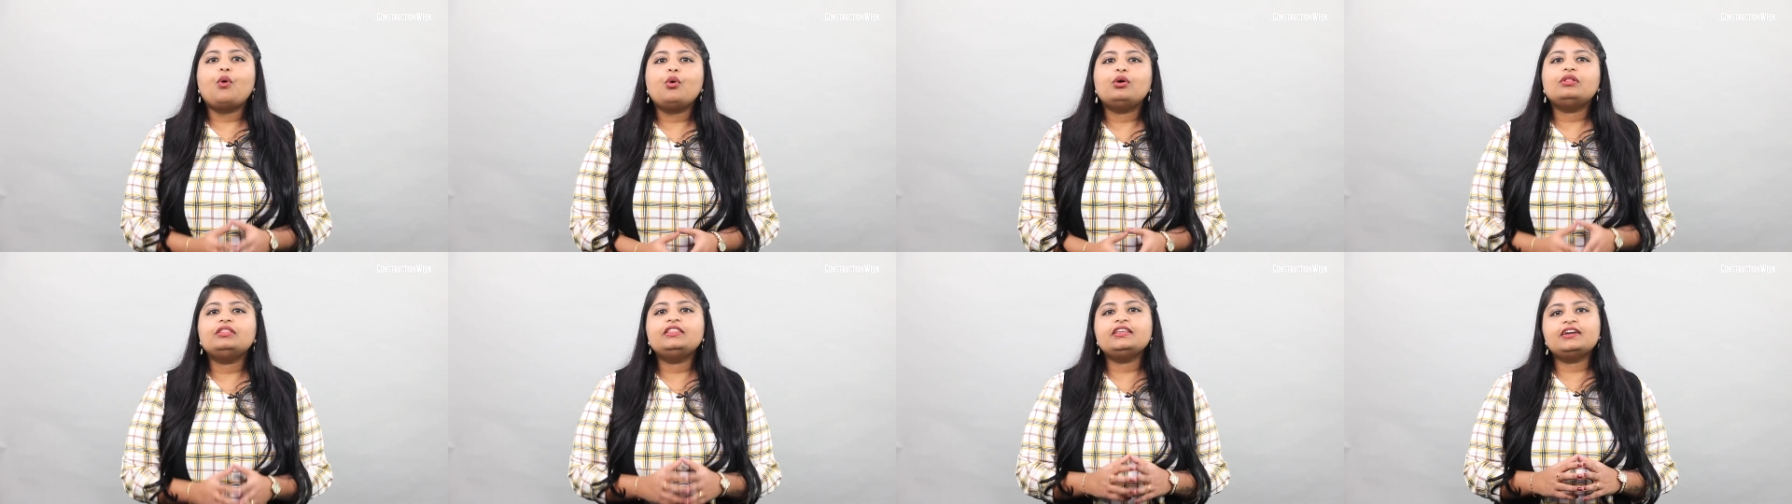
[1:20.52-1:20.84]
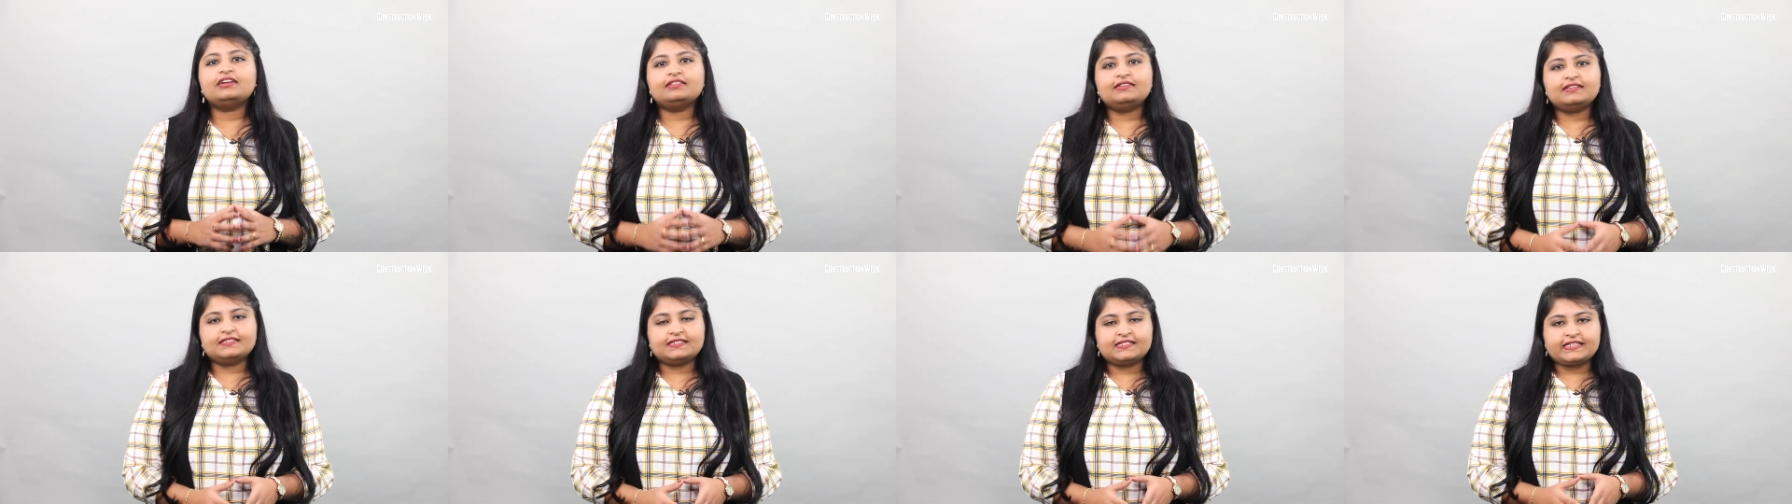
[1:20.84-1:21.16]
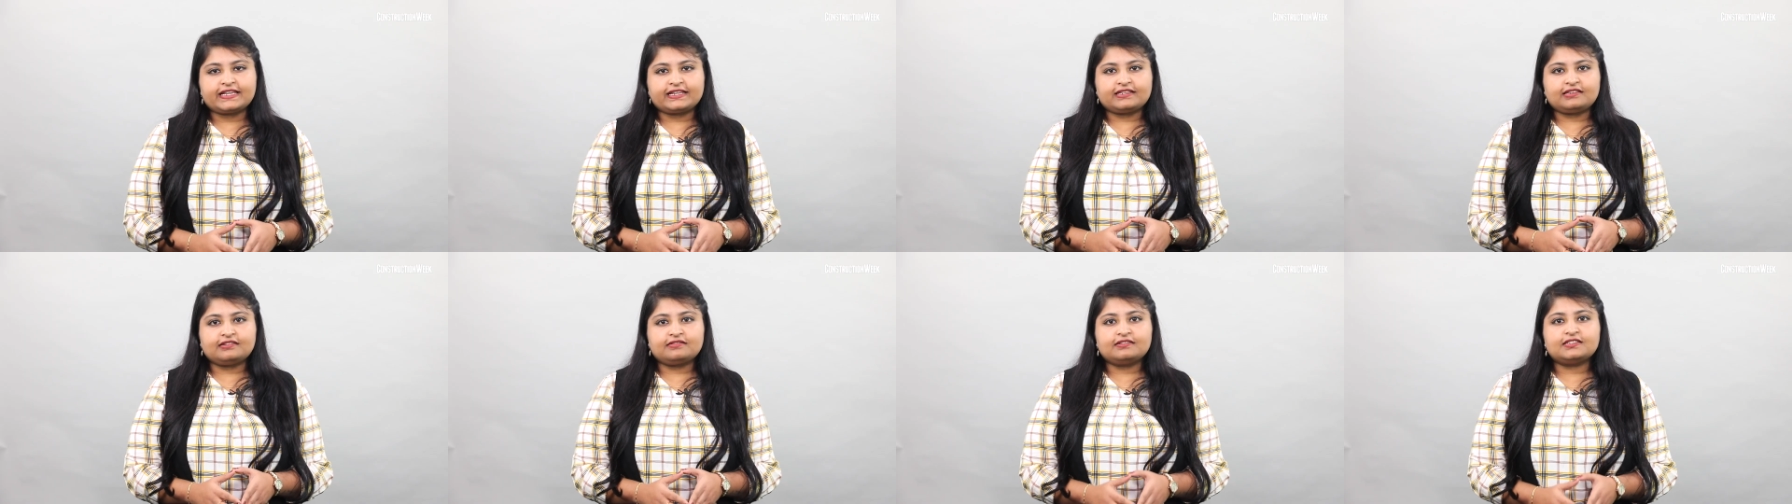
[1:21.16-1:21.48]
all the other
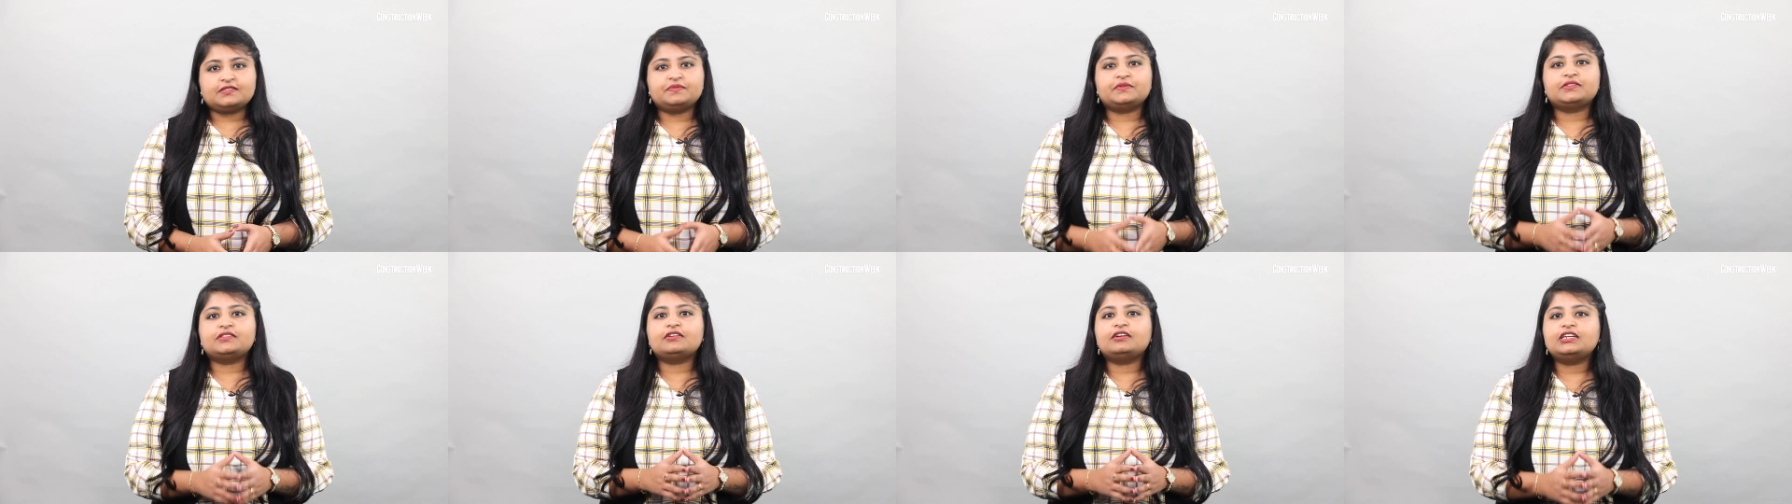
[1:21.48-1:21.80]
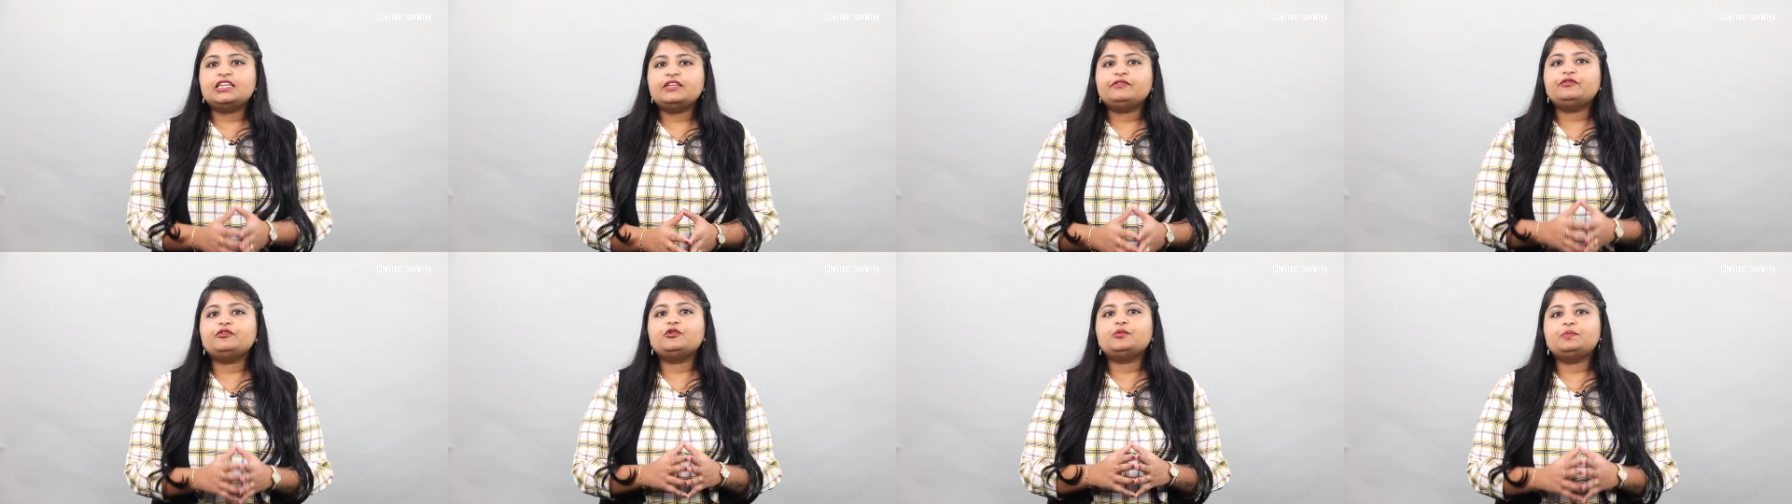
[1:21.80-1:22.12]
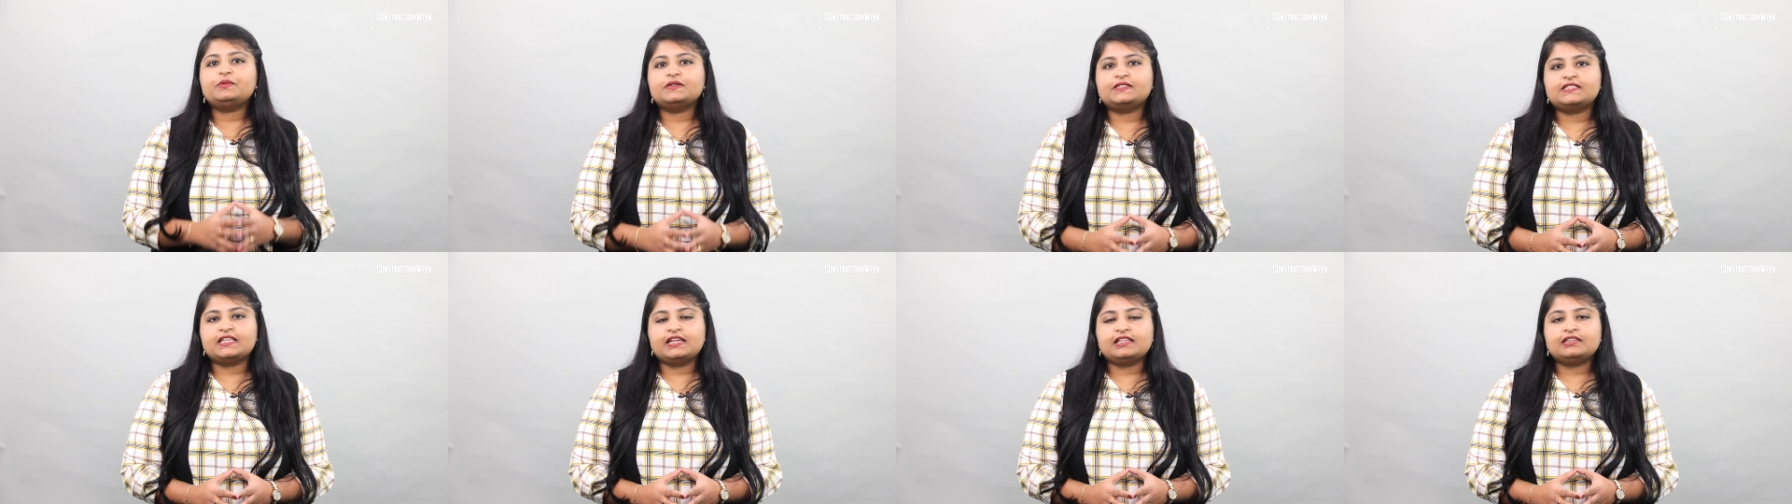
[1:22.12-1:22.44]
sectors with
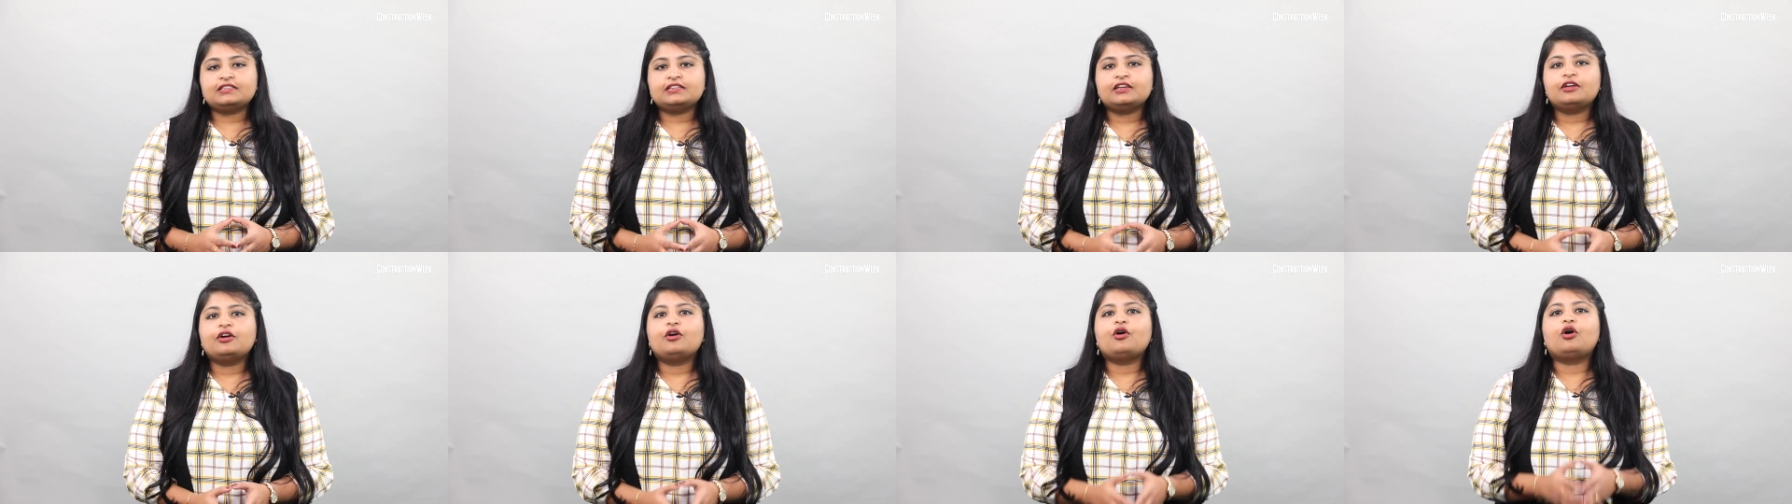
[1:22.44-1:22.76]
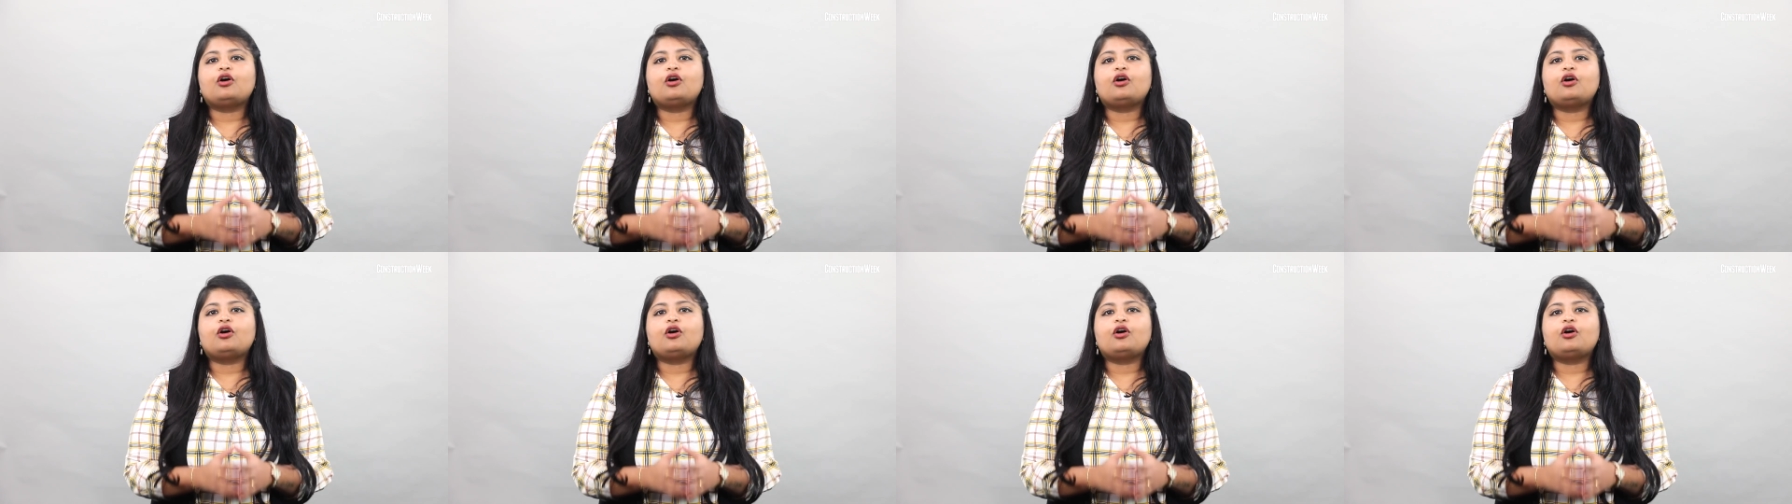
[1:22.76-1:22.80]
34%